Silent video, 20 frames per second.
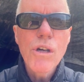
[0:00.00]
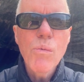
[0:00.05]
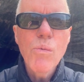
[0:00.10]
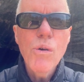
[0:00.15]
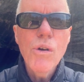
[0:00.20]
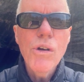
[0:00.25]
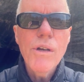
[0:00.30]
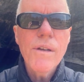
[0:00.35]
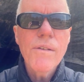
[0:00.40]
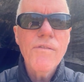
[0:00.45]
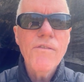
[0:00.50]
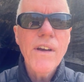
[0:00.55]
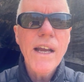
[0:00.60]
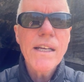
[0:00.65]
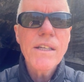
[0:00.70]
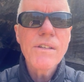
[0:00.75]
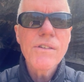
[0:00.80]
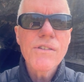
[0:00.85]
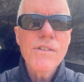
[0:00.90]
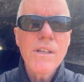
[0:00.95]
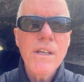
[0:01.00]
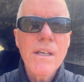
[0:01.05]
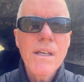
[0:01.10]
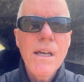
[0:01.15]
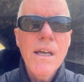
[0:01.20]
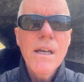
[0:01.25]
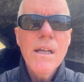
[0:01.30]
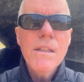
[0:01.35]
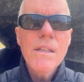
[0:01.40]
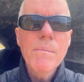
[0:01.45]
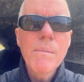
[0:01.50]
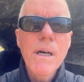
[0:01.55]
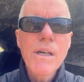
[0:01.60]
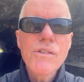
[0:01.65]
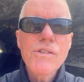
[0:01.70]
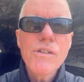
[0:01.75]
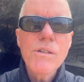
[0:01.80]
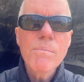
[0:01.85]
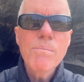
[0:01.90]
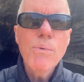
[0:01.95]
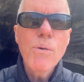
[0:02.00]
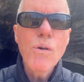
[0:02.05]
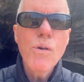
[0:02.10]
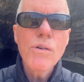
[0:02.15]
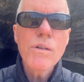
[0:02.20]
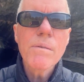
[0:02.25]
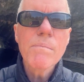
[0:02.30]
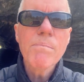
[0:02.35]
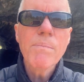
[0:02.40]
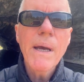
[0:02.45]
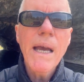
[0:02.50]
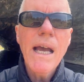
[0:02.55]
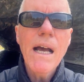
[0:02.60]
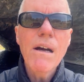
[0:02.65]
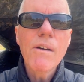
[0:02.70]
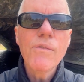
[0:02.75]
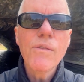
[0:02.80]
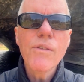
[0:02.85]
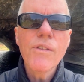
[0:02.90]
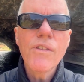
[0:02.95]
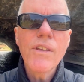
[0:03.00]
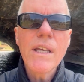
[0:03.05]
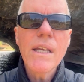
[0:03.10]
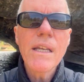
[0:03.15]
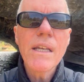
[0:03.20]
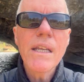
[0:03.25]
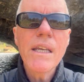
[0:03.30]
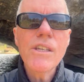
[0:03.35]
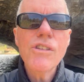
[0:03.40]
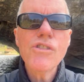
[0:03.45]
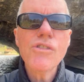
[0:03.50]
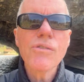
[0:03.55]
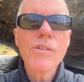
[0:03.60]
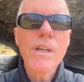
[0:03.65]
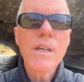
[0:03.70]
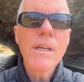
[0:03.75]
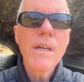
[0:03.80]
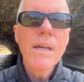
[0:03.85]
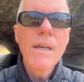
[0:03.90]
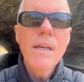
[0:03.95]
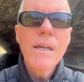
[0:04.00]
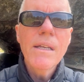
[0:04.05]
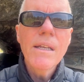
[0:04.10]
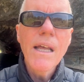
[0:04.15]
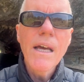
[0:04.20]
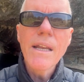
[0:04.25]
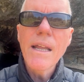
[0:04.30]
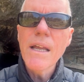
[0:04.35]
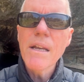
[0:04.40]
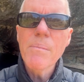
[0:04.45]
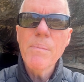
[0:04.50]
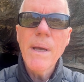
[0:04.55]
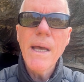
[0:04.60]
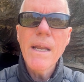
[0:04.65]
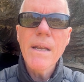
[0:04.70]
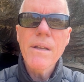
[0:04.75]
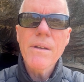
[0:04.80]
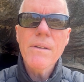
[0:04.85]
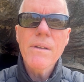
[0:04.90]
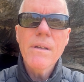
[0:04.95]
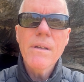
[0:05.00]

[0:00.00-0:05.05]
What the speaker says: A word, in fact, is the most important, powerful thing in history, no doubt about it.